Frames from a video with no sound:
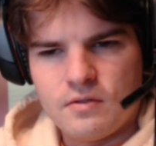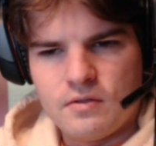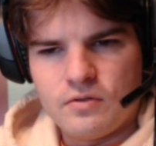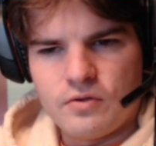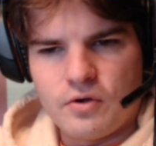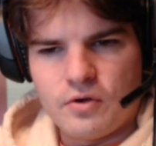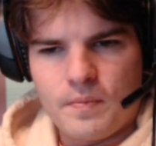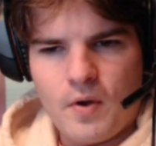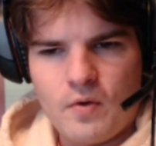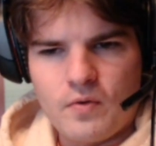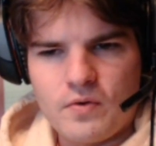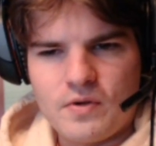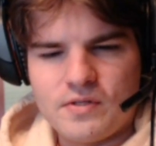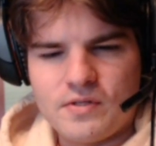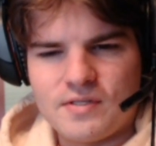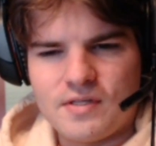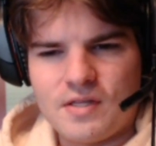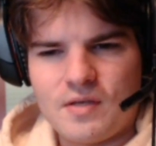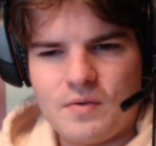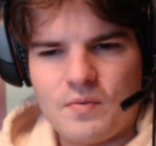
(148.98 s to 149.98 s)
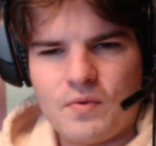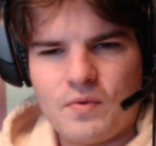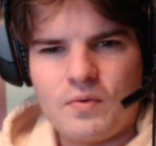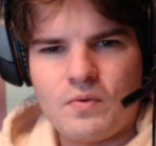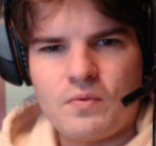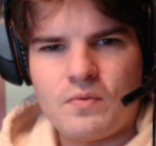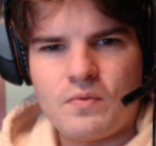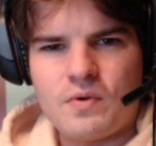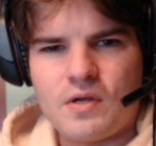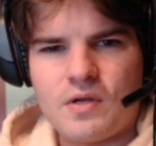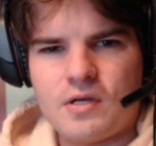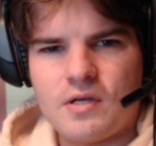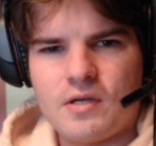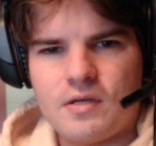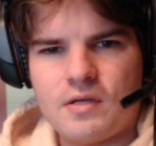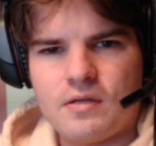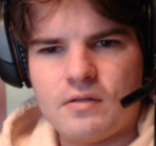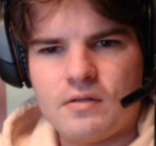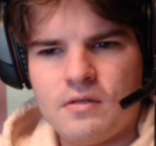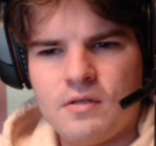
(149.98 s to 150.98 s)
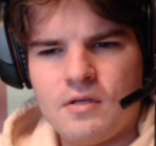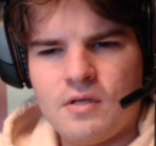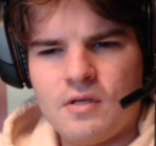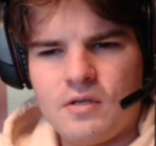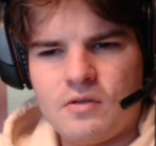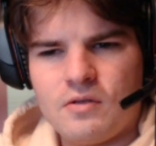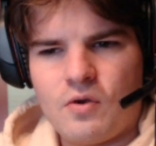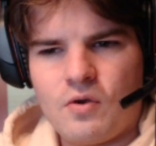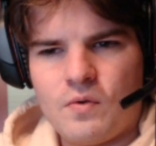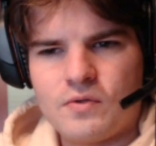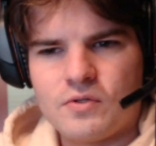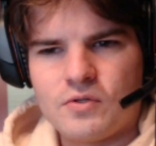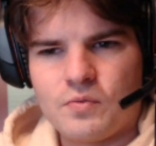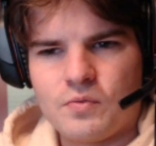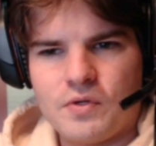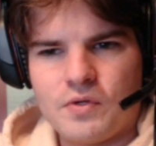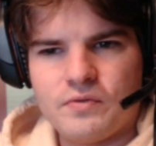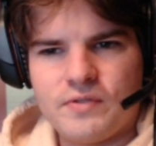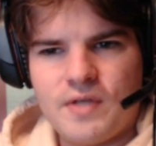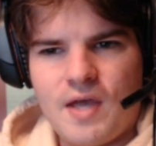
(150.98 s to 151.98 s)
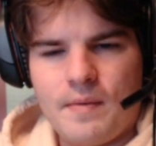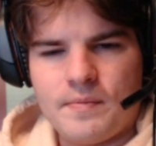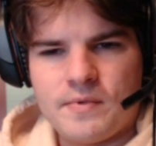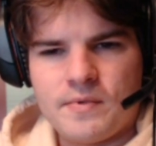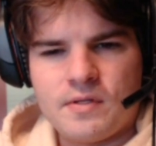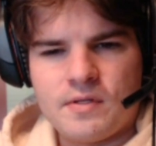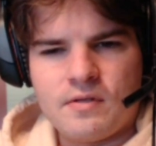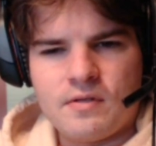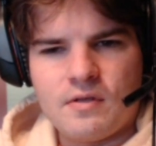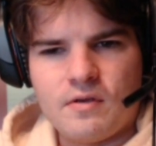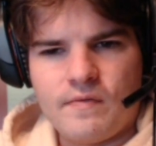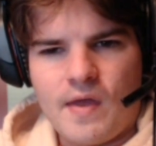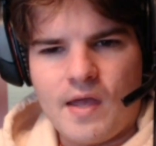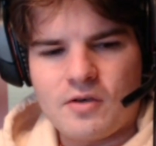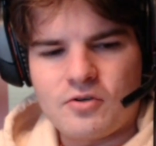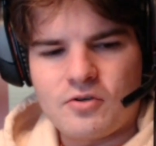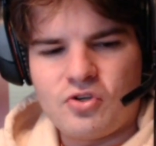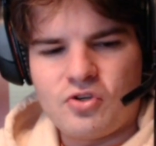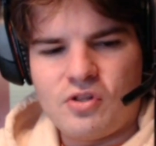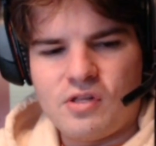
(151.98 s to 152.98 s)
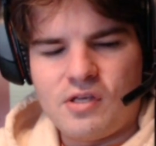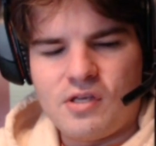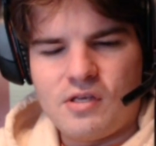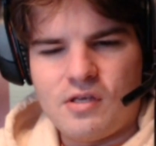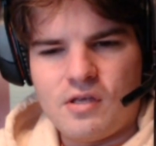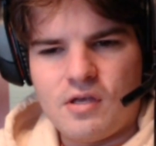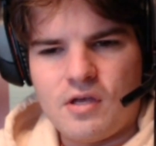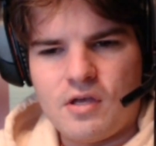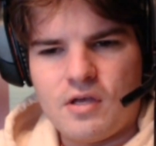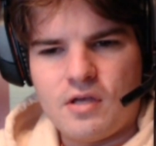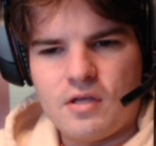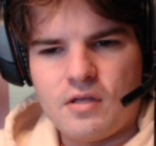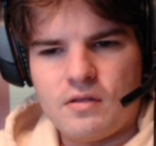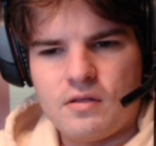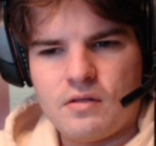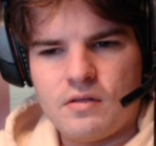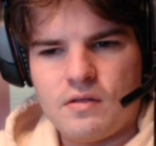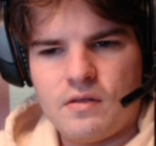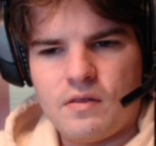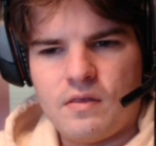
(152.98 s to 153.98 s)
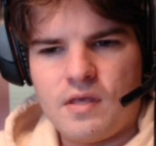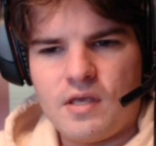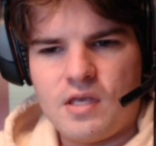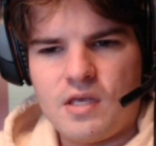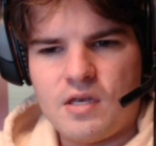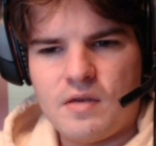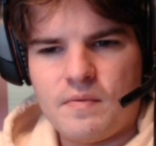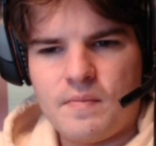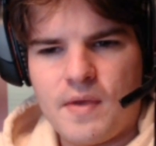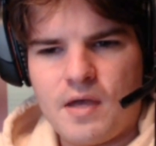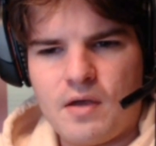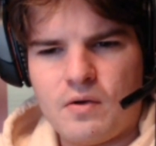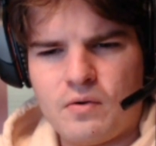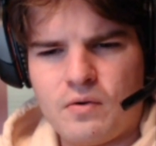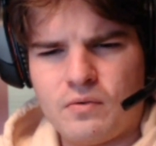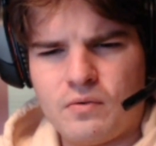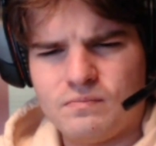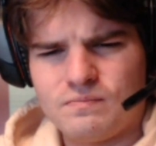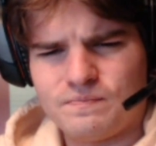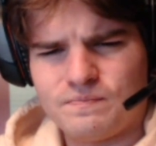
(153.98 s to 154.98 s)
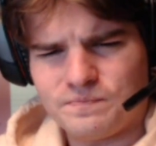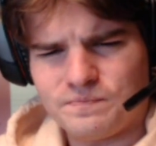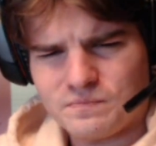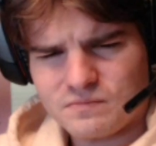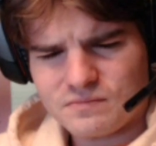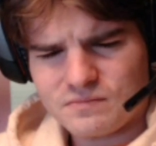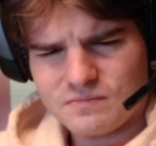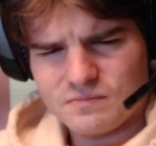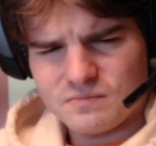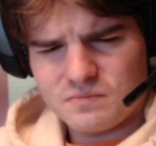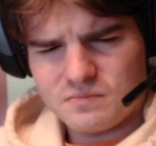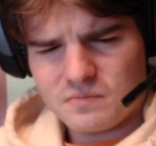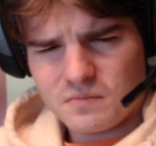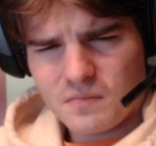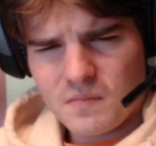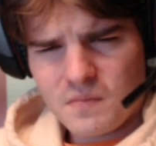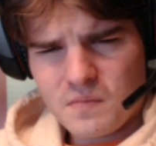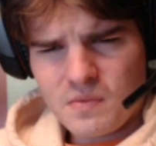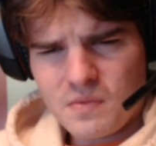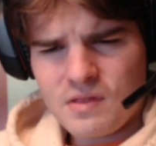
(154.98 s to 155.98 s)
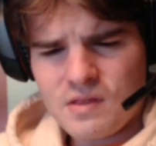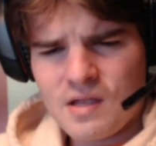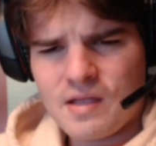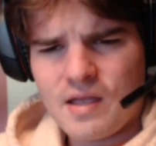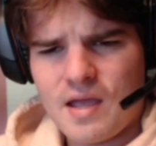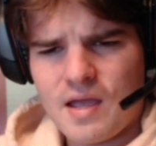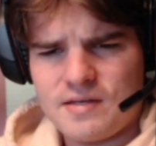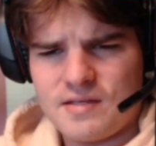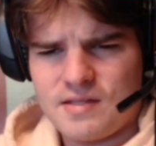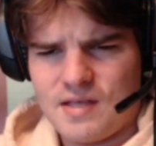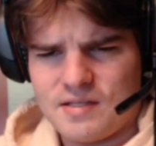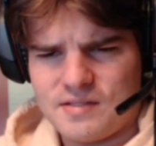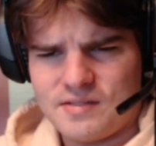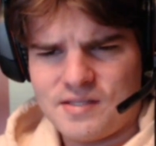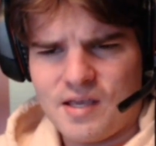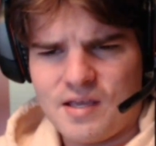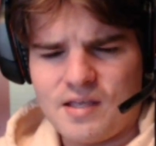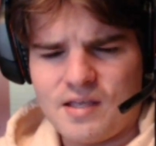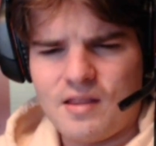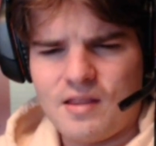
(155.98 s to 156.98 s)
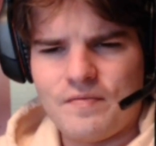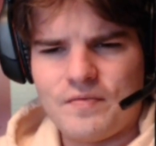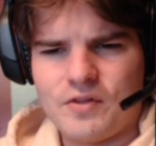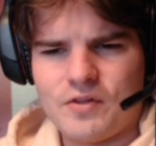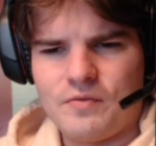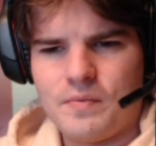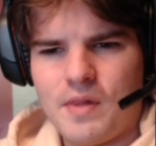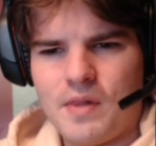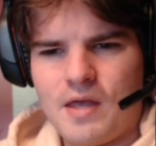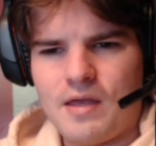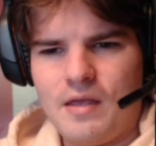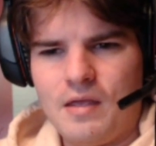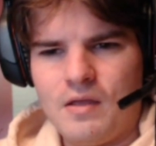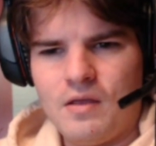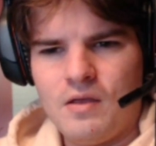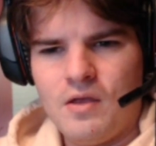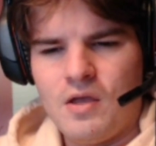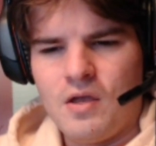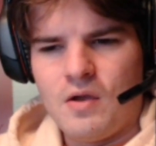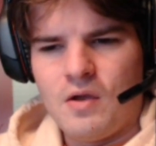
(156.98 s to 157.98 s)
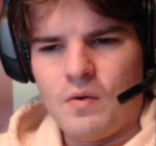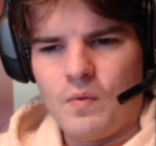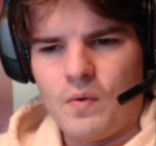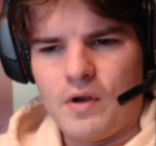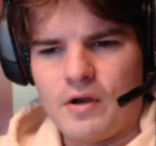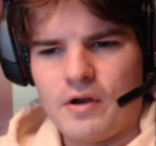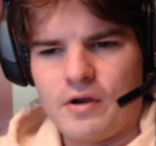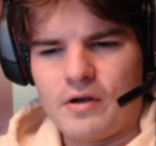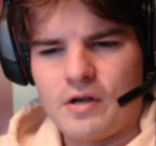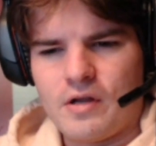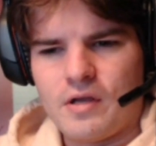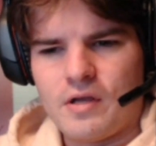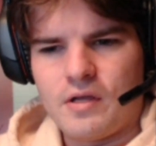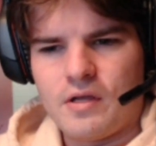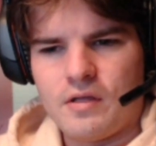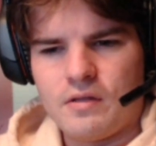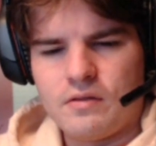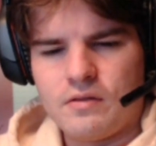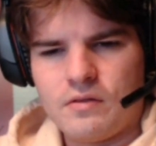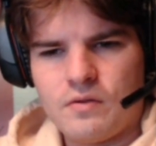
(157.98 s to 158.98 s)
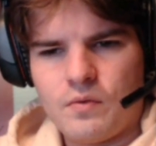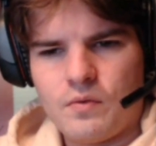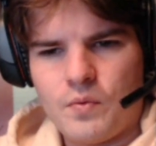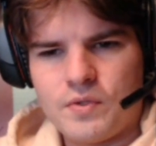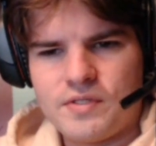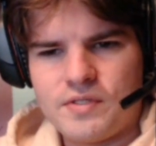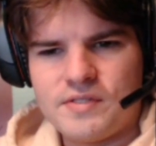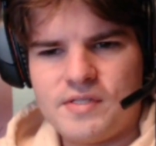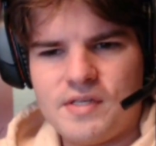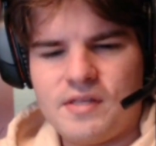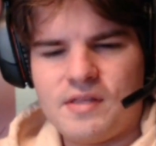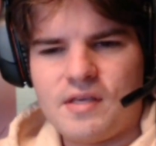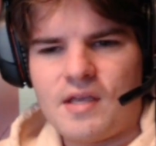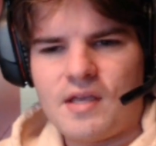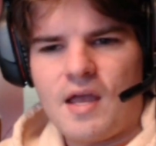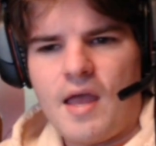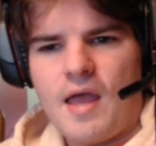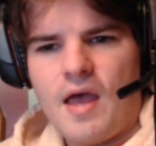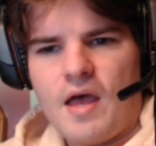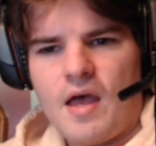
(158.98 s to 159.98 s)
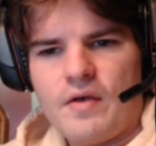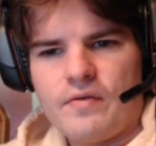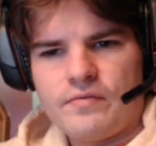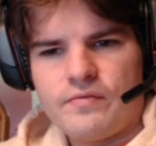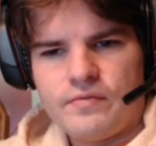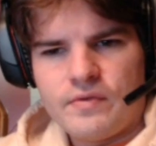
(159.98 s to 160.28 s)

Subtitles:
opponents, and they won't go into real depth of actually thinking about kind of that second level of play, where what does he think I have?